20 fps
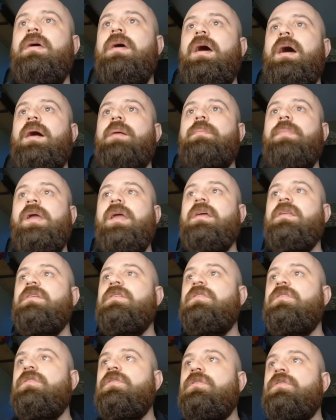and
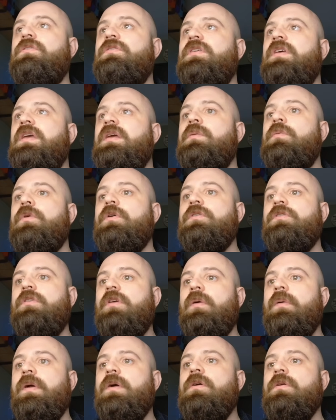begin to see what's
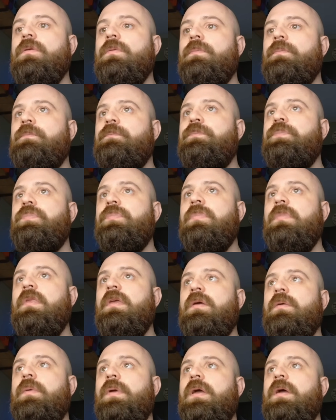going on.
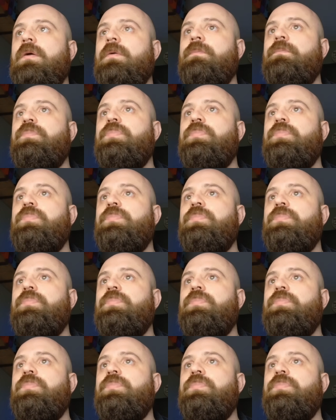Here we go.